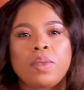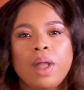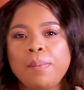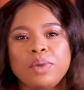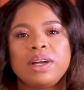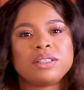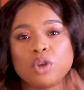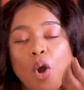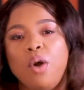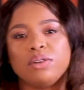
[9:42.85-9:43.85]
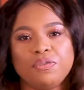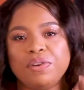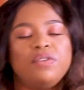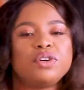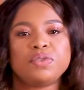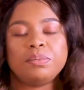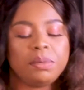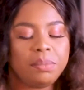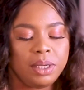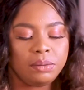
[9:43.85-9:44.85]
I'm not getting all the flavors from the
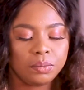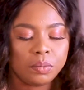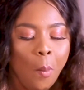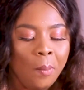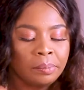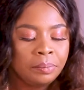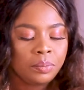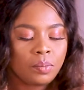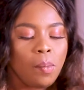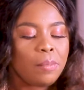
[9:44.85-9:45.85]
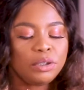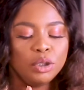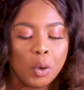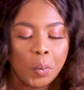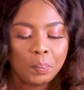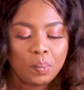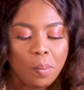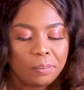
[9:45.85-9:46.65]
meat. So um,